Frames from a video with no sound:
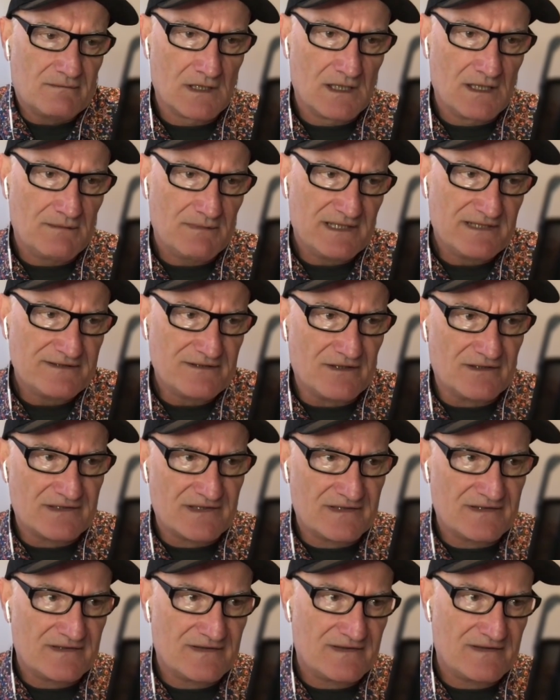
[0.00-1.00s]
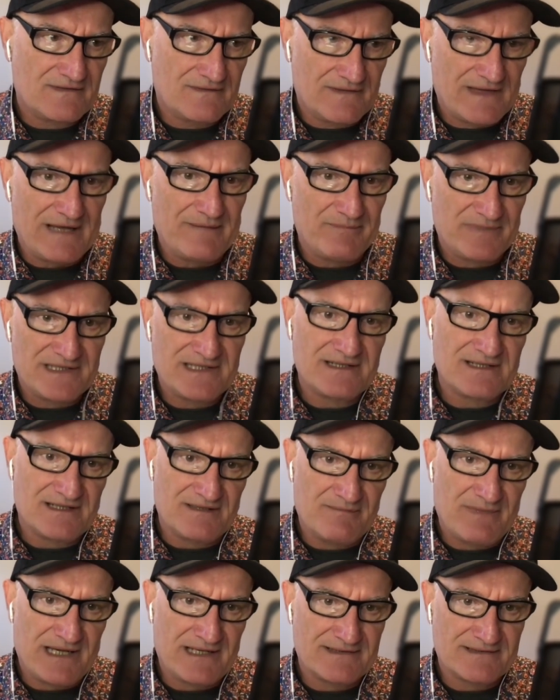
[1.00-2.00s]
It's not just that particular
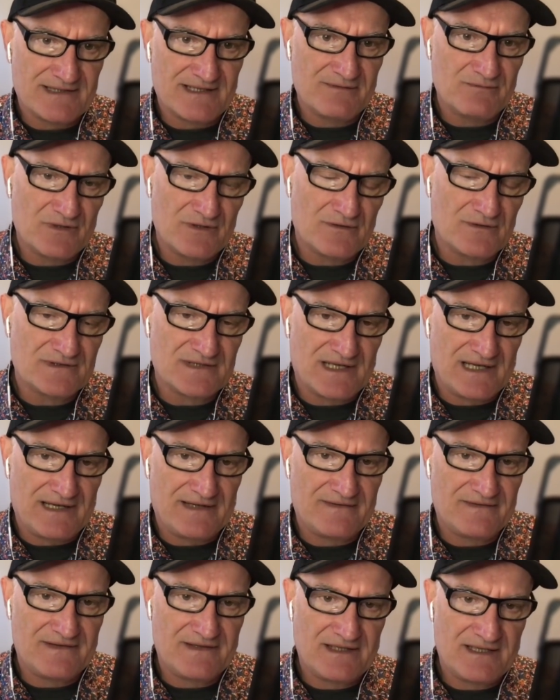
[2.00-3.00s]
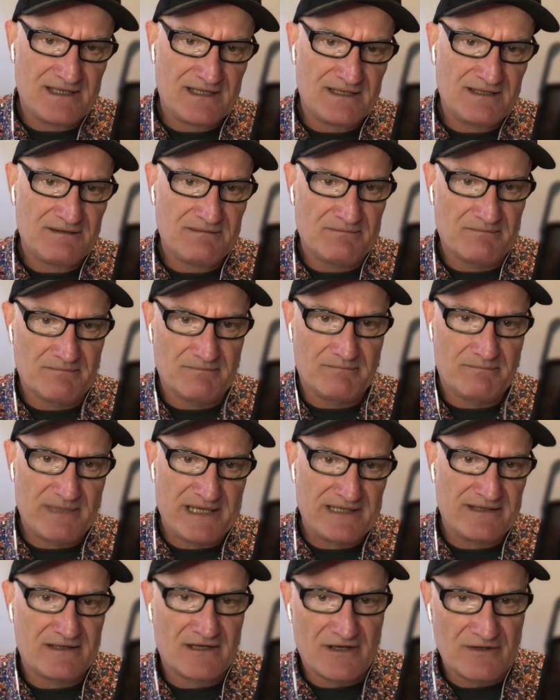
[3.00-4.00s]
magazine. We also had the
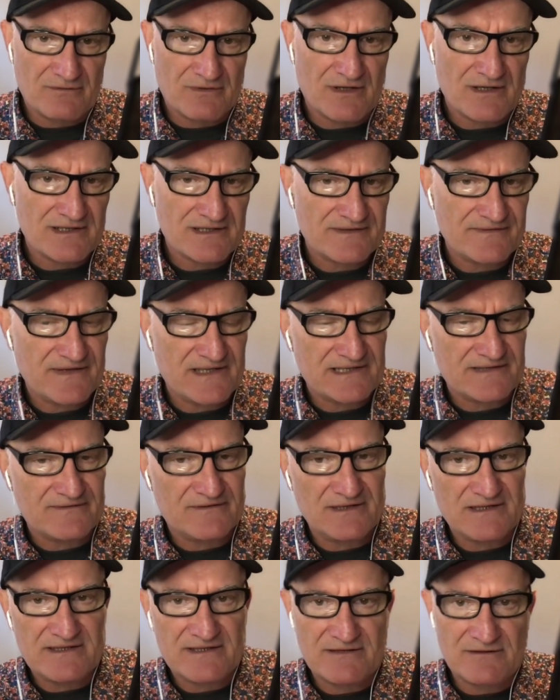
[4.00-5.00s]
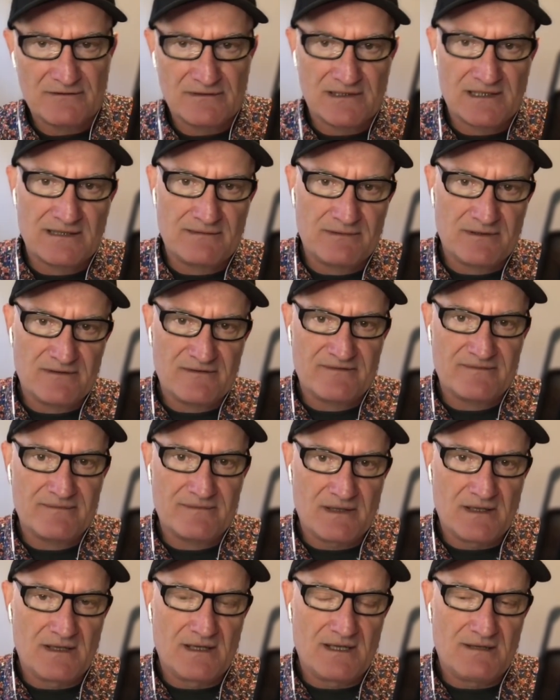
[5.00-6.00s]
Bendigo Writers Festival issue a couple of
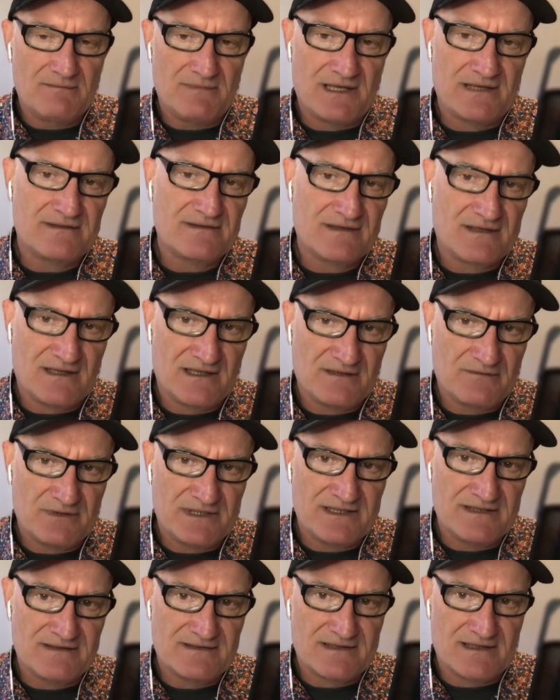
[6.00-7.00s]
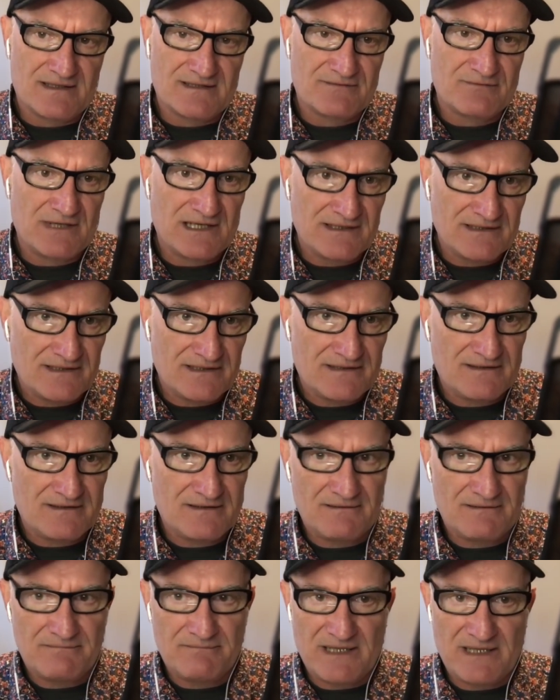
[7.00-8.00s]
months ago that we discussed.
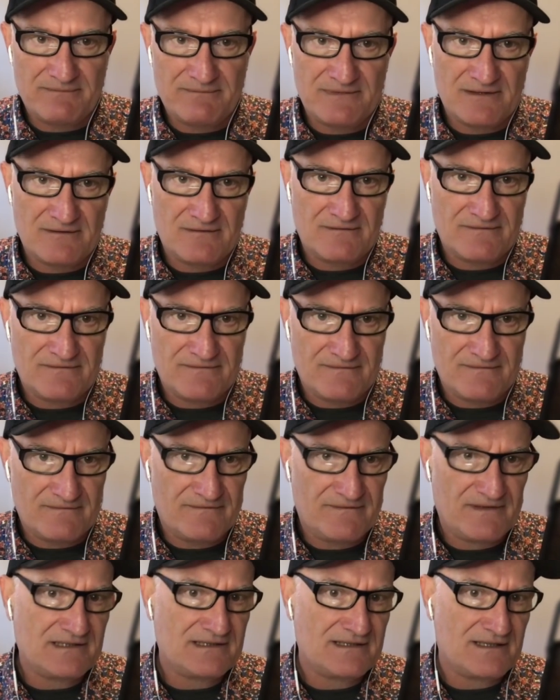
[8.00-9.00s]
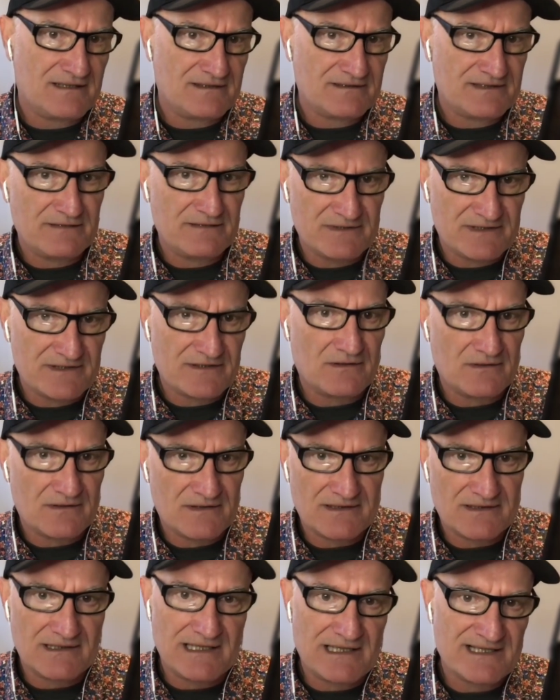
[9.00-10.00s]
Randa Abdel Fattah, she was told
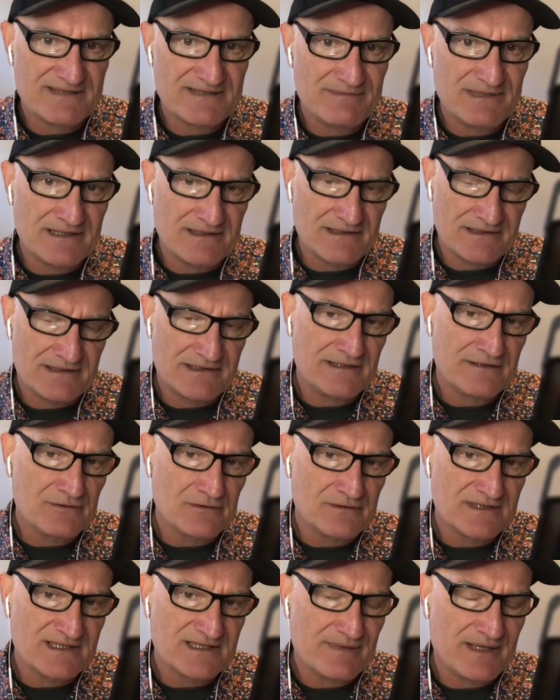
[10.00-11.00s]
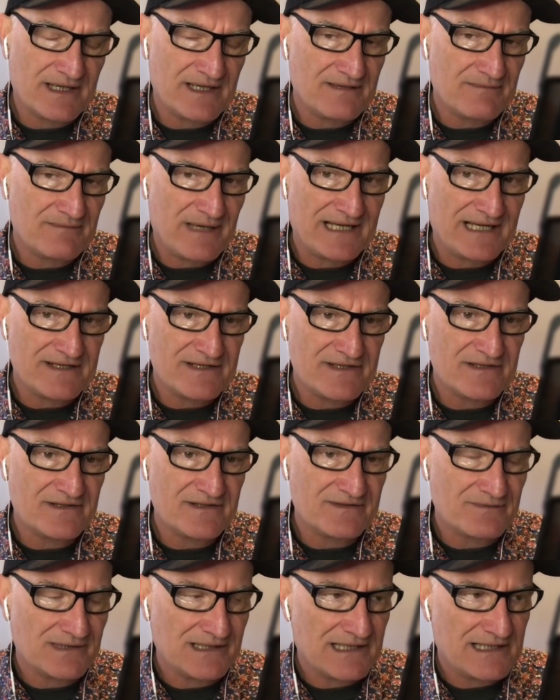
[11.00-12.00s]
at the last minute that she couldn't speak about
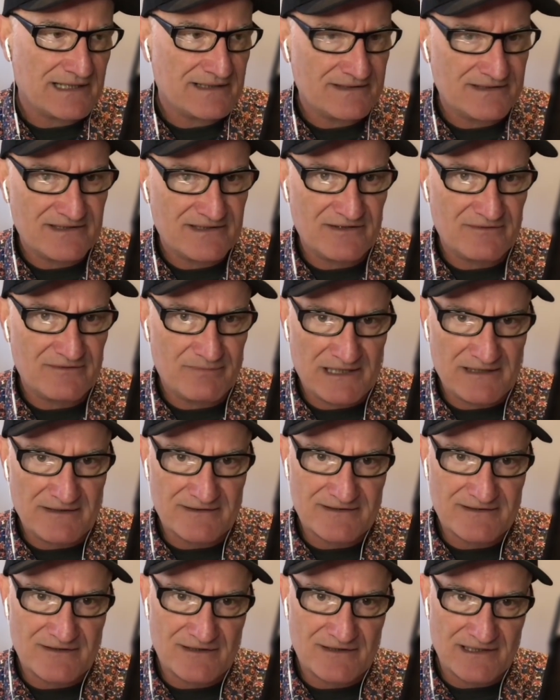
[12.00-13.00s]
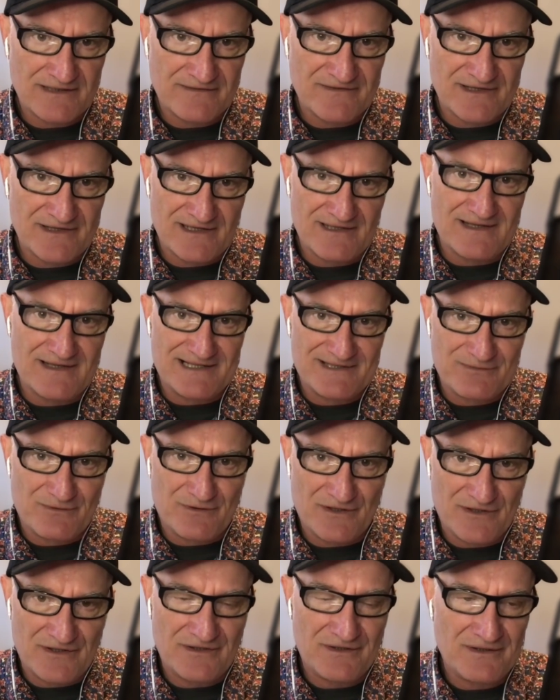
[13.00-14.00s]
issues related to Palestine, even though that's
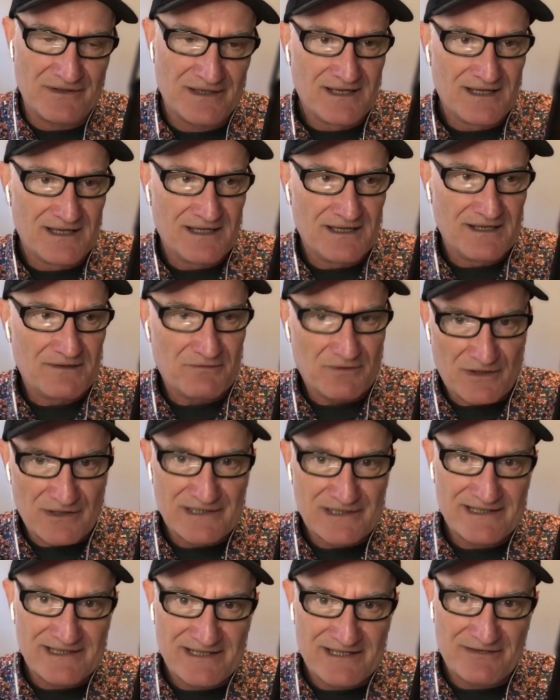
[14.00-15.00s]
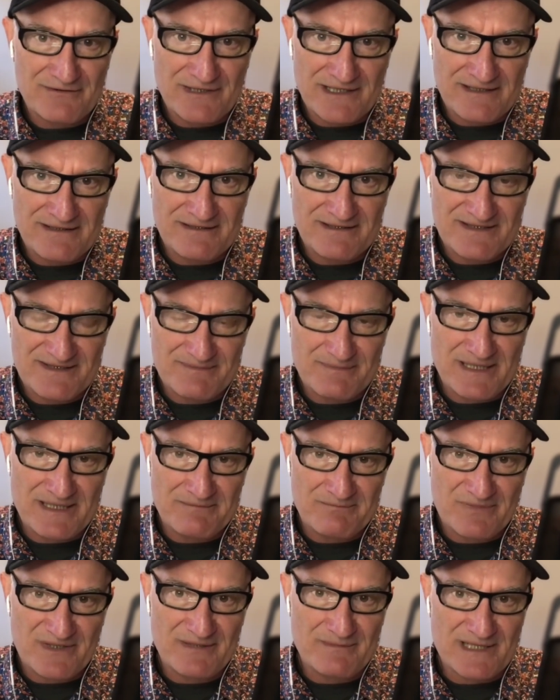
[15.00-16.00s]
what her writing career has
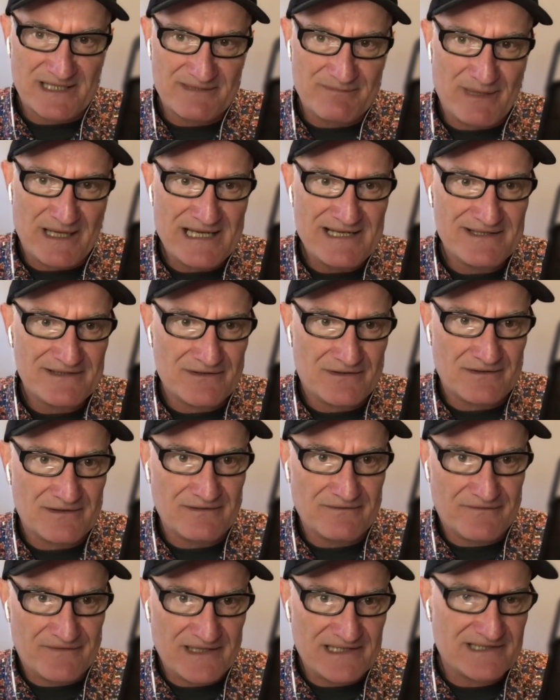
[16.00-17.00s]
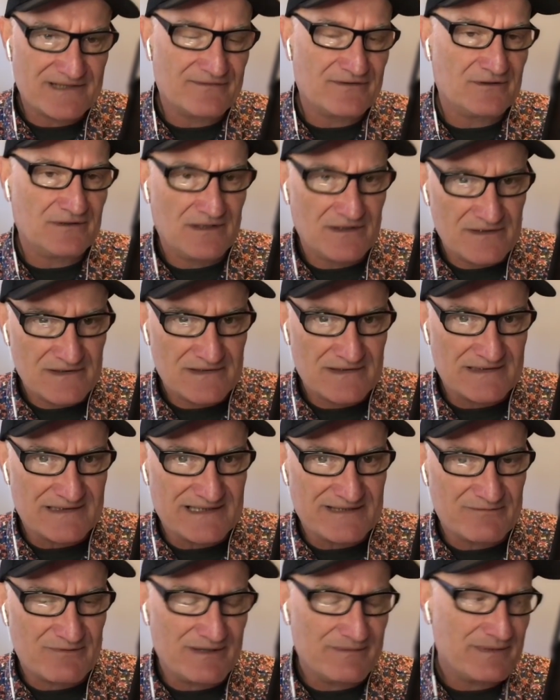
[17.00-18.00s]
been pretty much based on. The festival loses
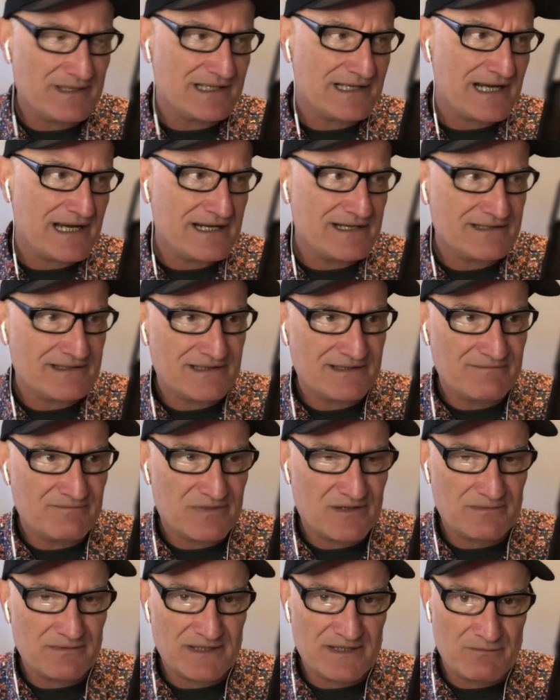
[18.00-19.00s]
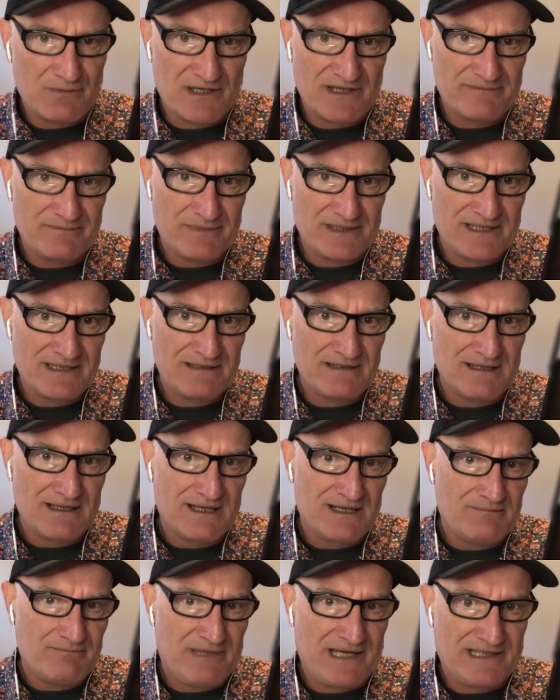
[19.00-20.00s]
its reputation, probably won't be
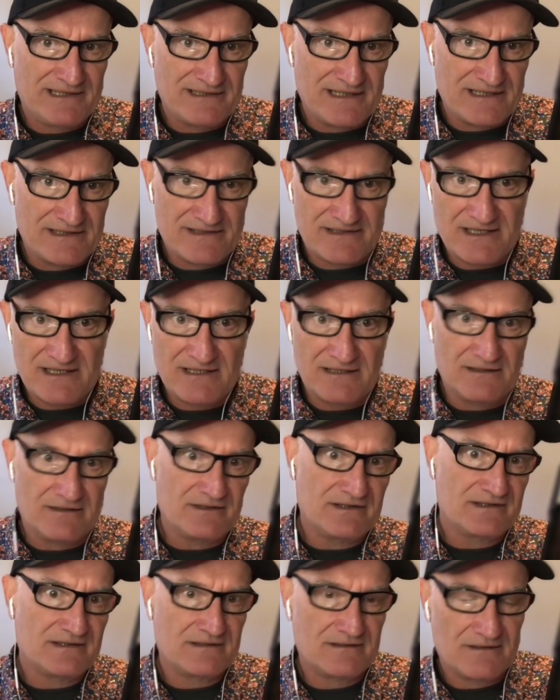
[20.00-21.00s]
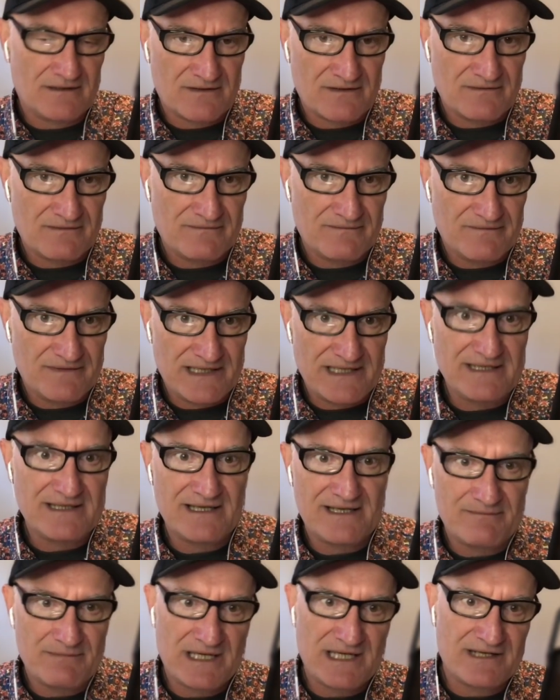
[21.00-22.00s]
back next year, loses a lot of
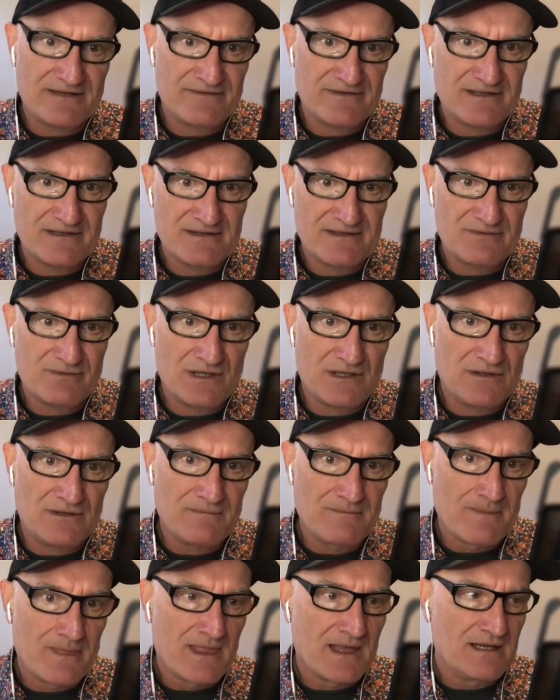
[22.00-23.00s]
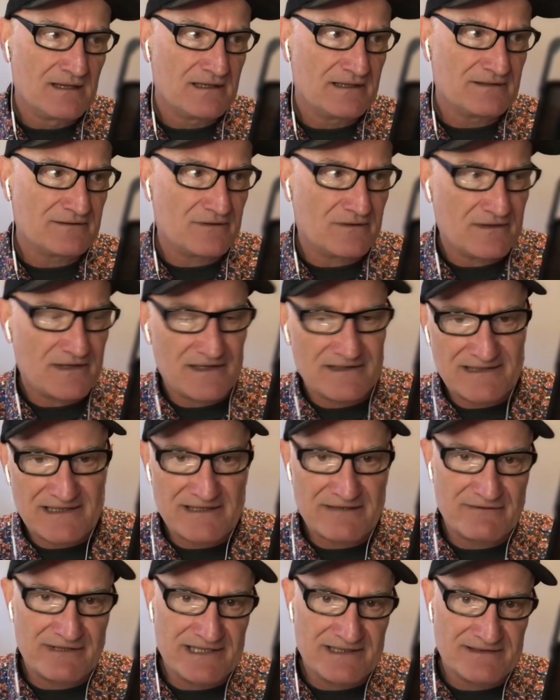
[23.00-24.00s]
income out of it as well. There's all those
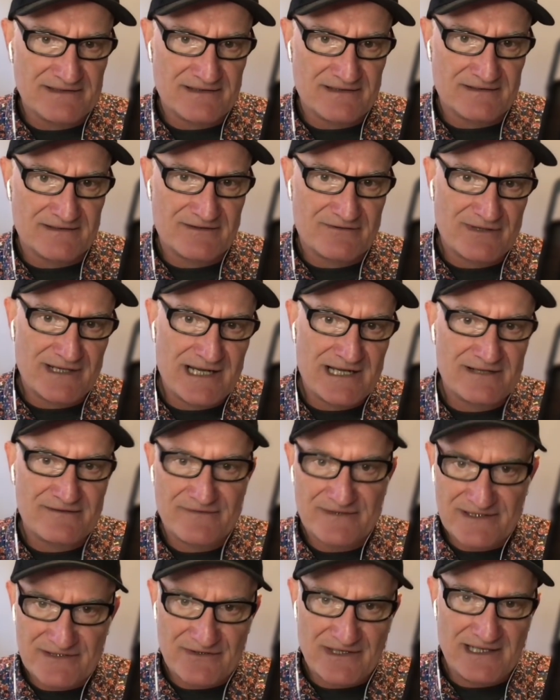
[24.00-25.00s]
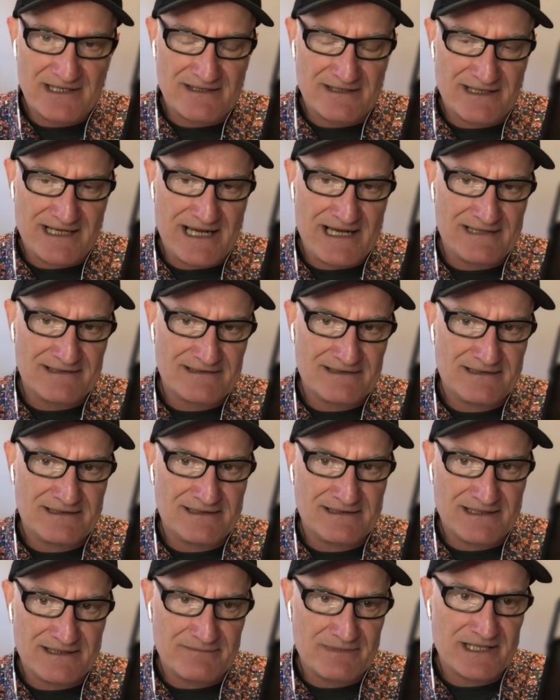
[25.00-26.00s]
other incidents. Creative Australia cancelling
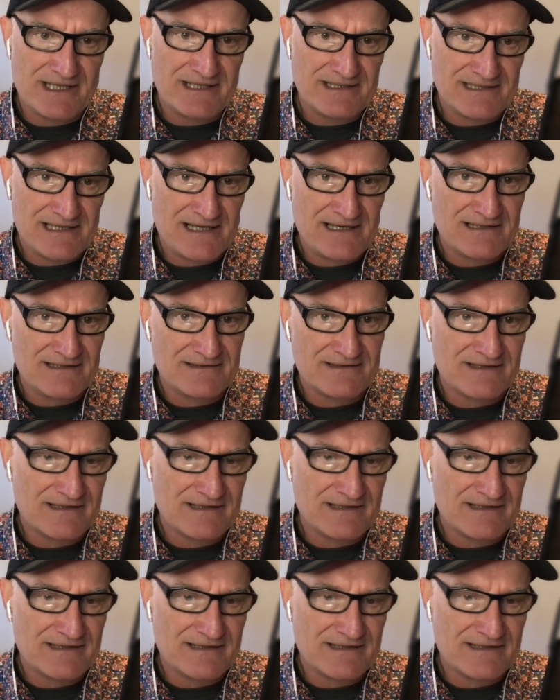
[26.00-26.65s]
Lebanese artists.